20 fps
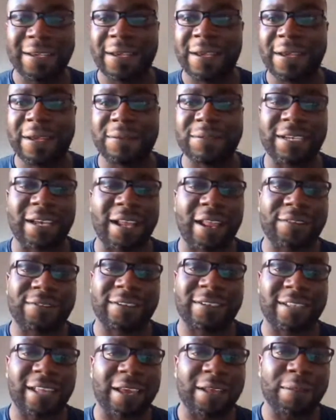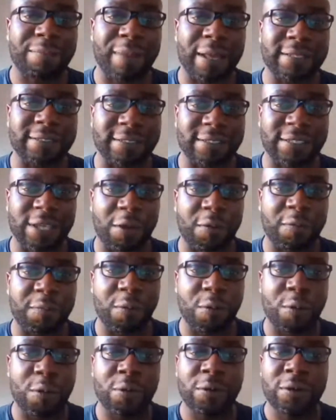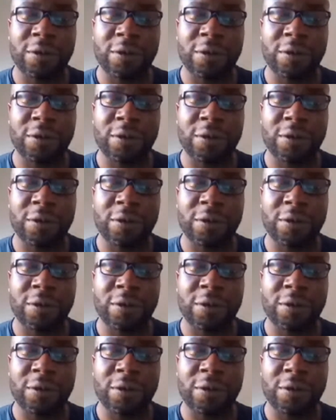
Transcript: It was a clash of style. Ben's a southpaw.